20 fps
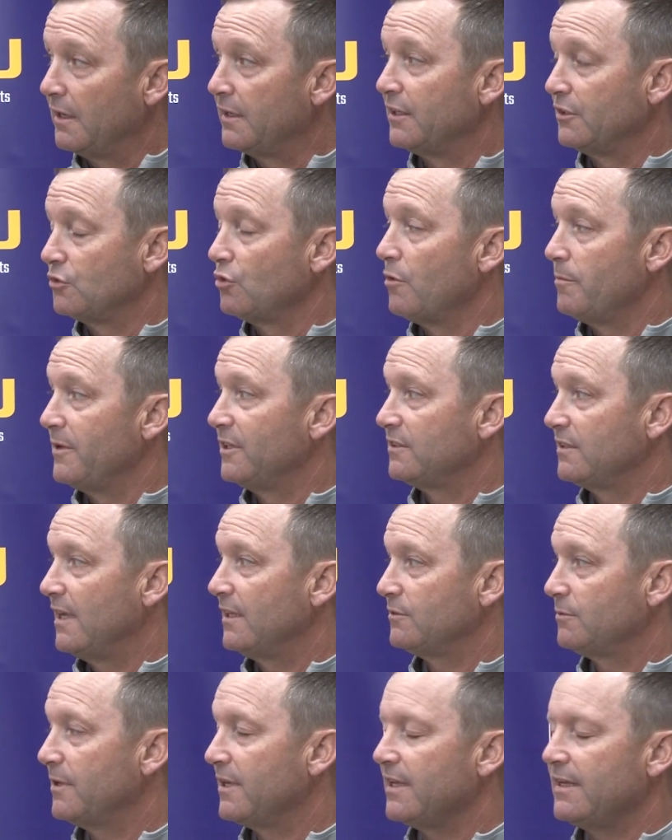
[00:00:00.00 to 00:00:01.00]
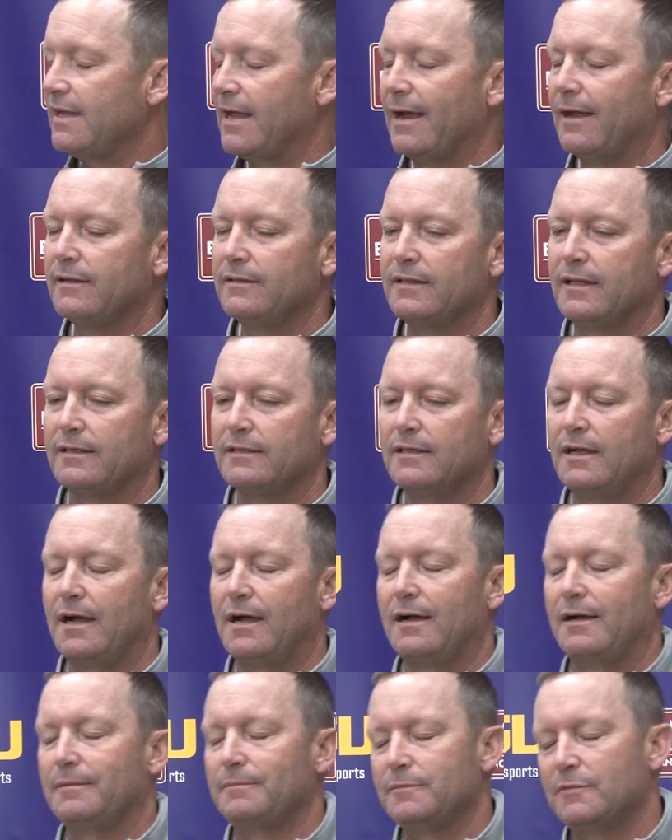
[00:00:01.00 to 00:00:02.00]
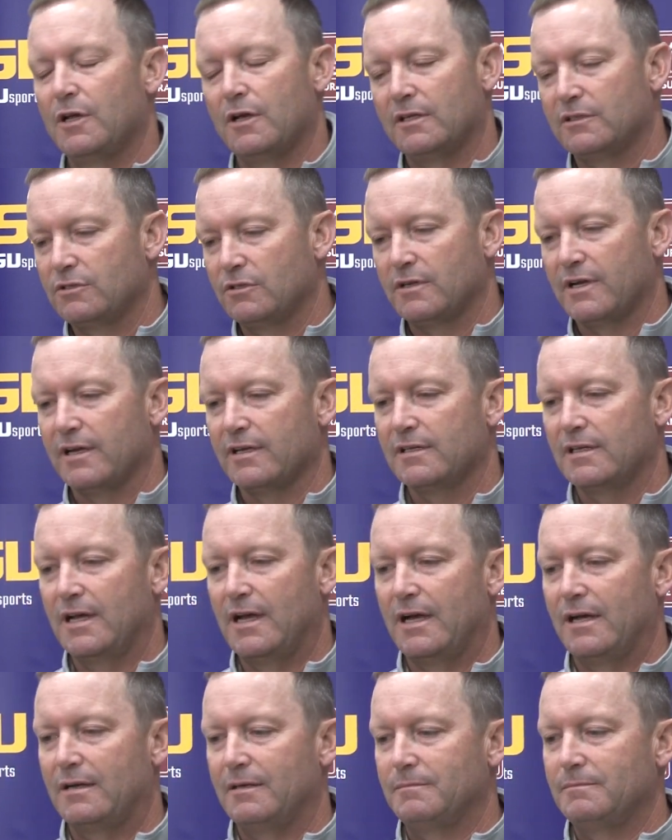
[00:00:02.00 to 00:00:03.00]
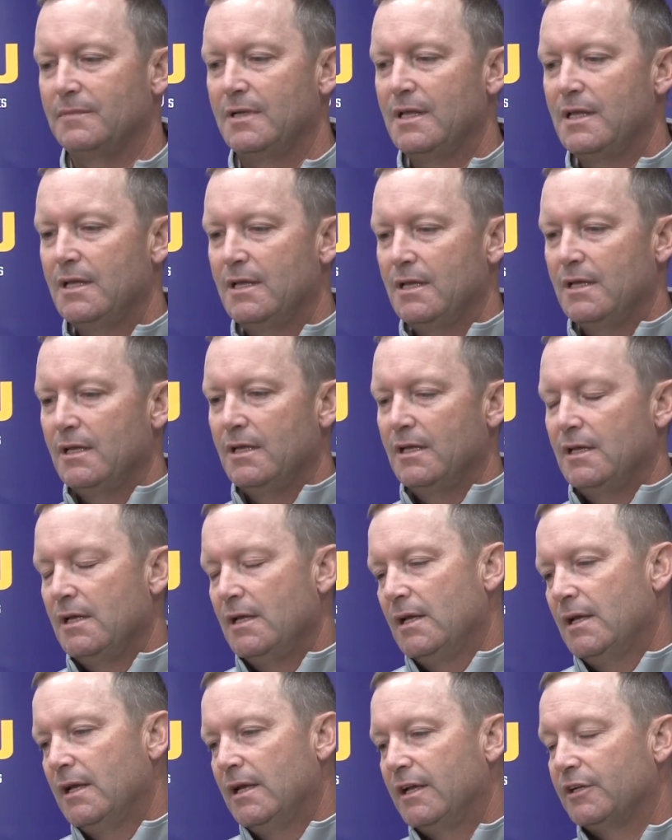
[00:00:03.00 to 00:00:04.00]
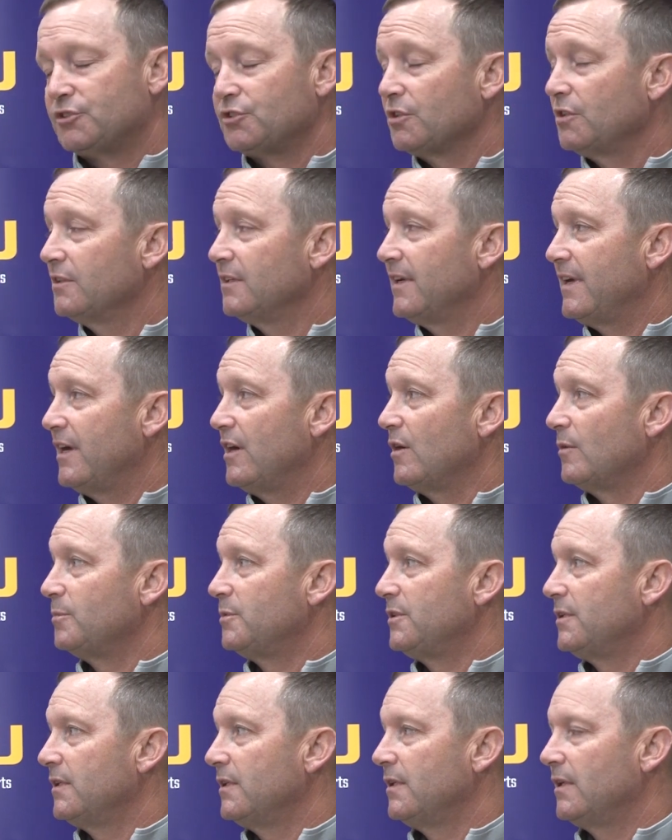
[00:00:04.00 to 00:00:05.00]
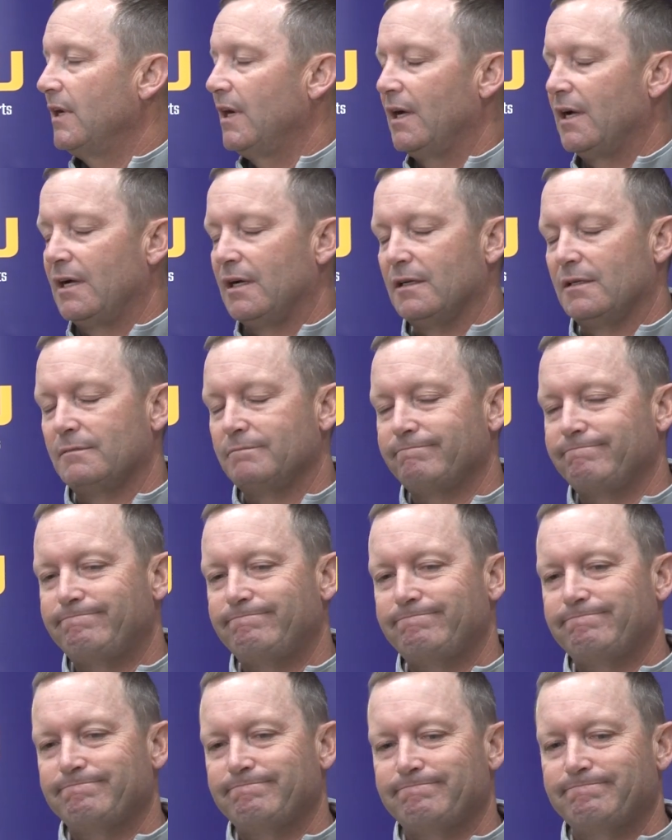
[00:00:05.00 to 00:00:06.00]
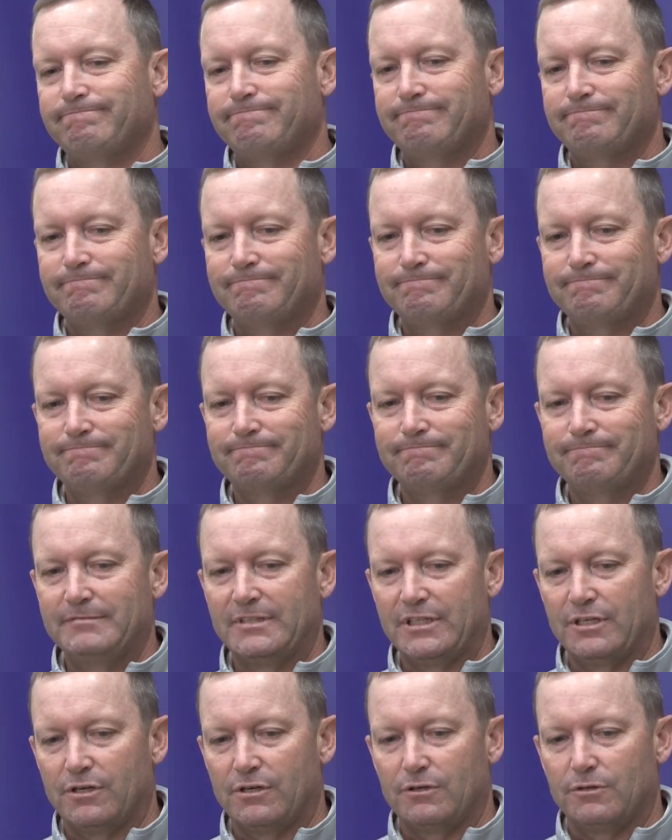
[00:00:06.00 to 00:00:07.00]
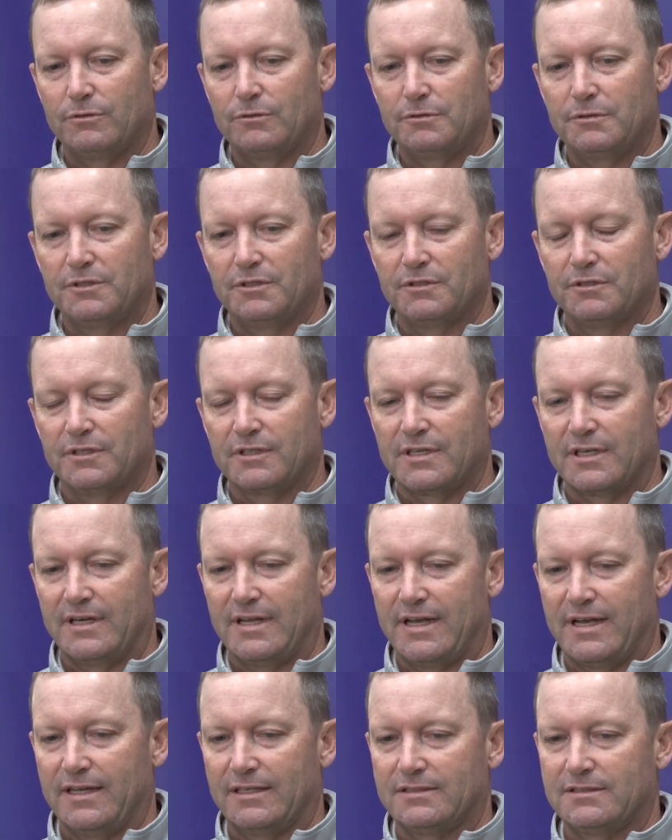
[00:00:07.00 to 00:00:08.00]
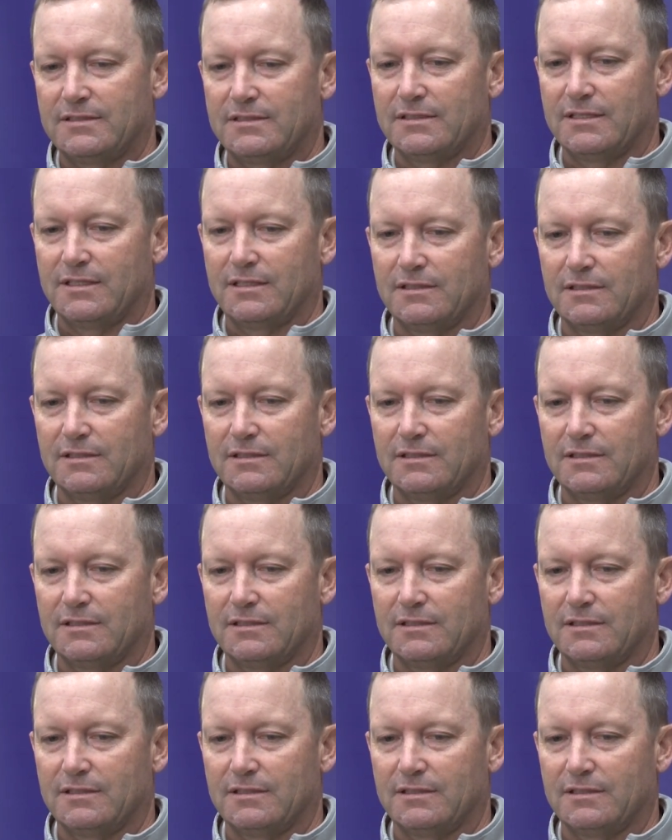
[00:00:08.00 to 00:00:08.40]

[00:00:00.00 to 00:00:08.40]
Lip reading: Against Ole Miss last weekend? Yeah. No, it's okay. It certainly helped. You know, you're looking at,